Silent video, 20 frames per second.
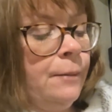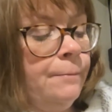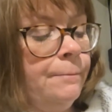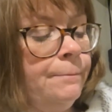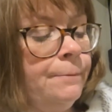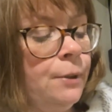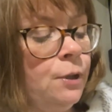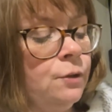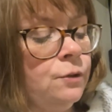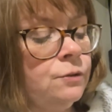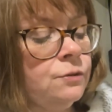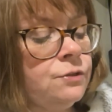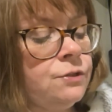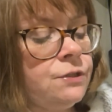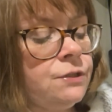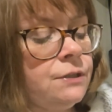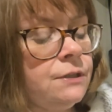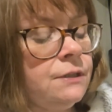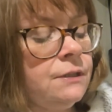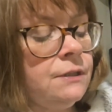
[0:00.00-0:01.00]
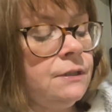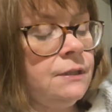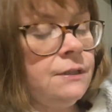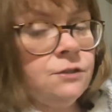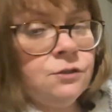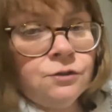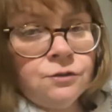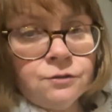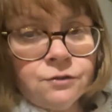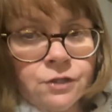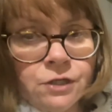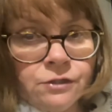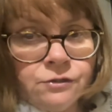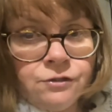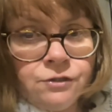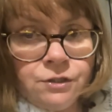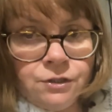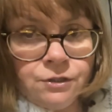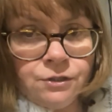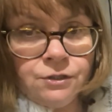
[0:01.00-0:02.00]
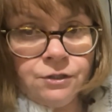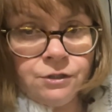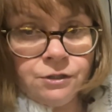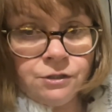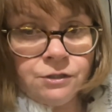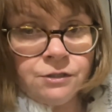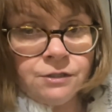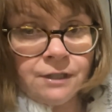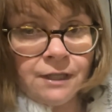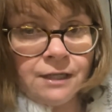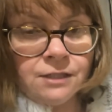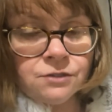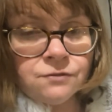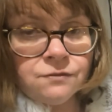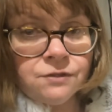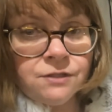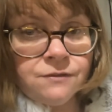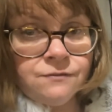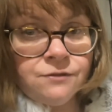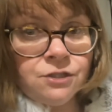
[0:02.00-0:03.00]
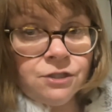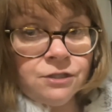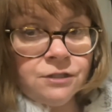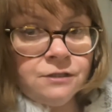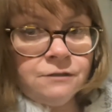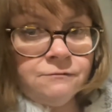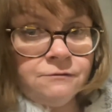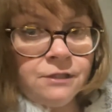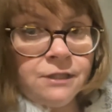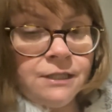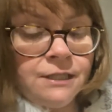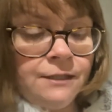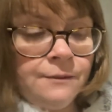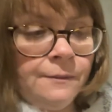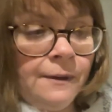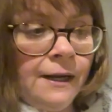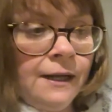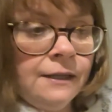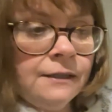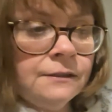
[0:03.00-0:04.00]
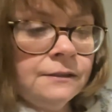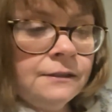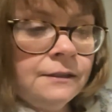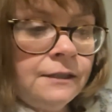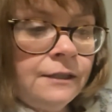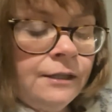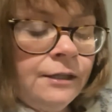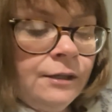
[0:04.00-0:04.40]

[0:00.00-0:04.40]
but it's good on dirt, gets rid of dirt really well,